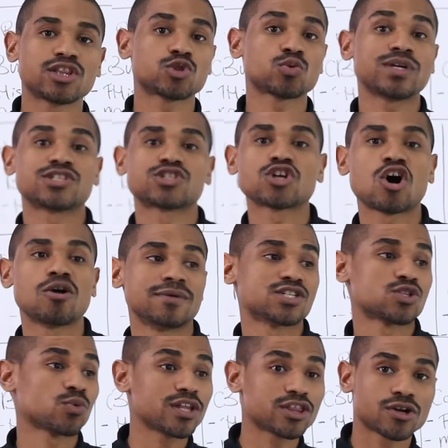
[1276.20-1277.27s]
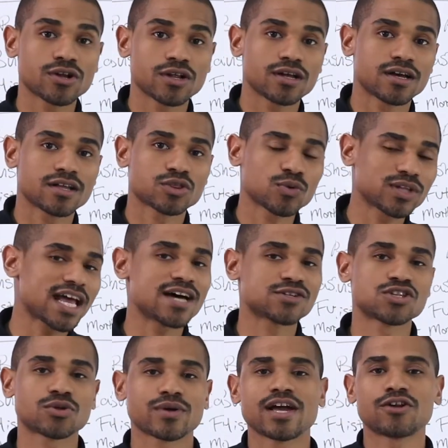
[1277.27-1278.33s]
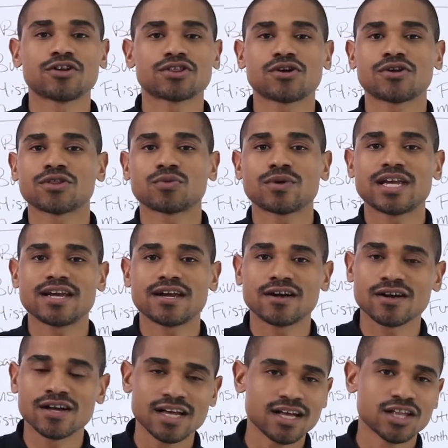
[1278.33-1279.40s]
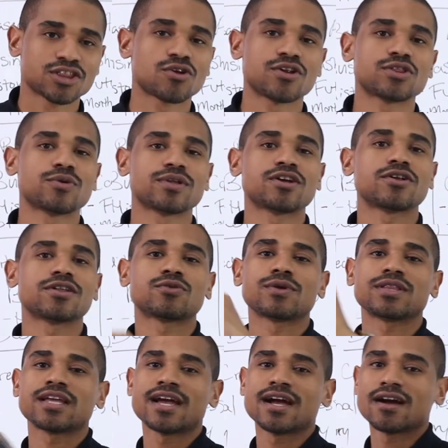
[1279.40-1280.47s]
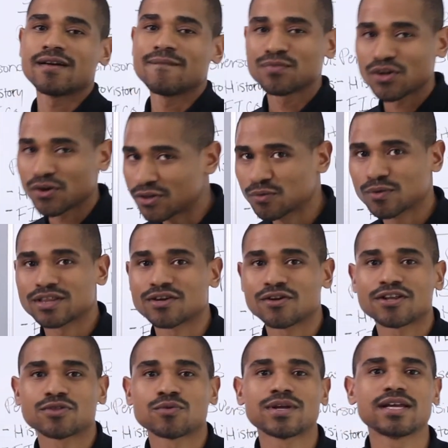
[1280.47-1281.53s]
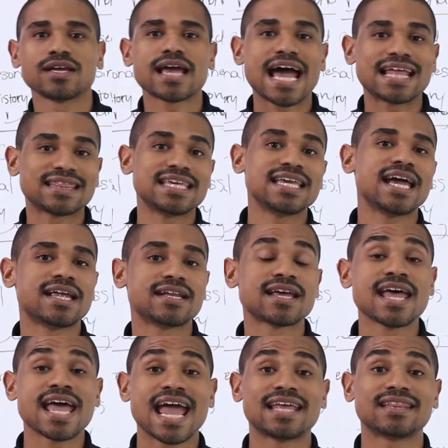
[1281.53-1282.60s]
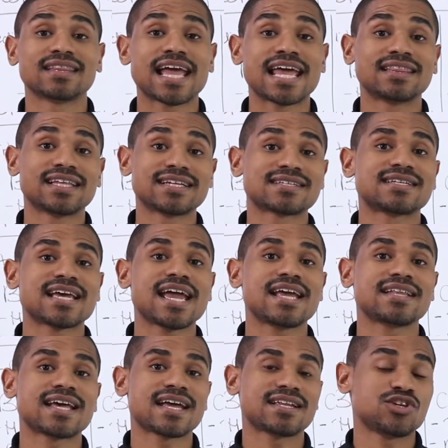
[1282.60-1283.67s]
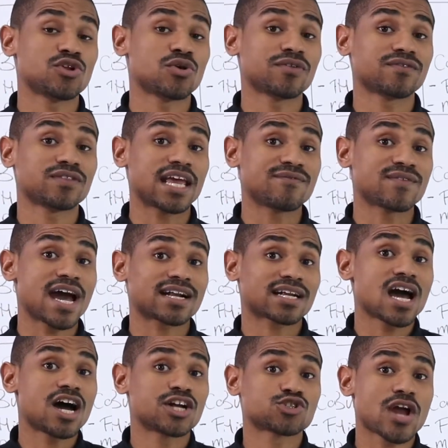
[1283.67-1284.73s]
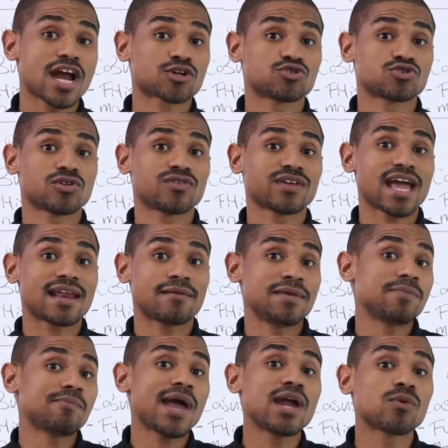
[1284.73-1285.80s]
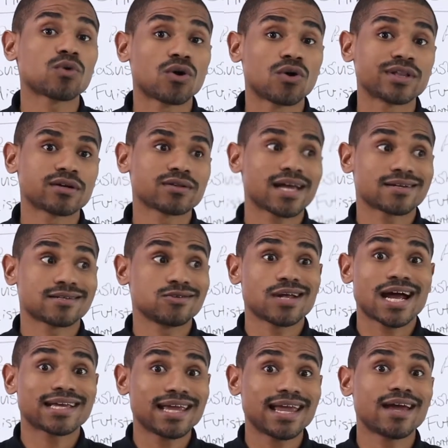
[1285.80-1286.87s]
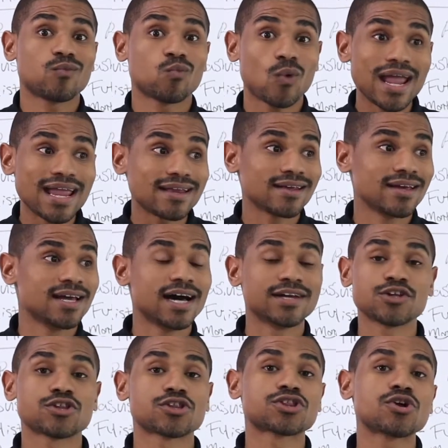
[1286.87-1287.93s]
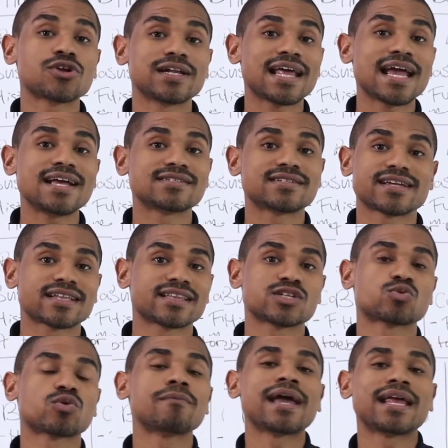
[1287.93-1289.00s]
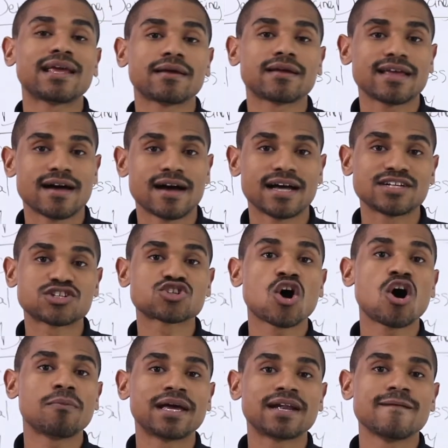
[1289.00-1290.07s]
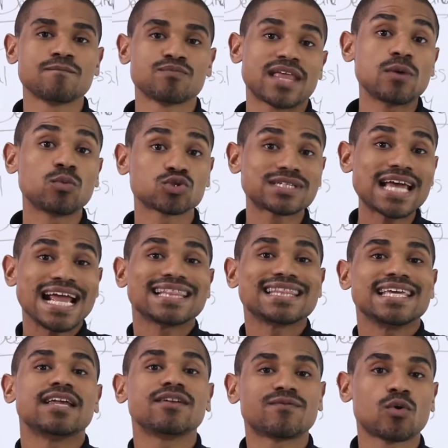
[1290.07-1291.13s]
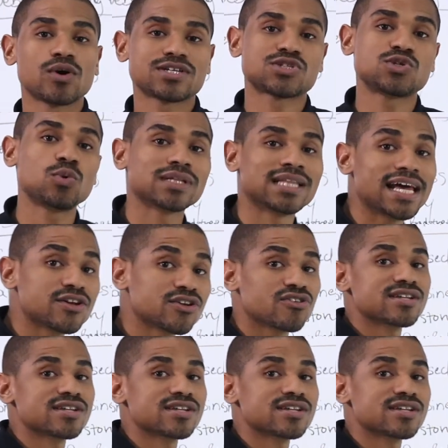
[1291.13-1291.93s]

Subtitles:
in 3 installments, $3,333 here, $3,333 there, $3,333 at the end. And let's say that, they've got contractors or they got to meet payroll and they're like, dude, I can't wait another 30 days to get this remaining installment. They will take the invoice to a lender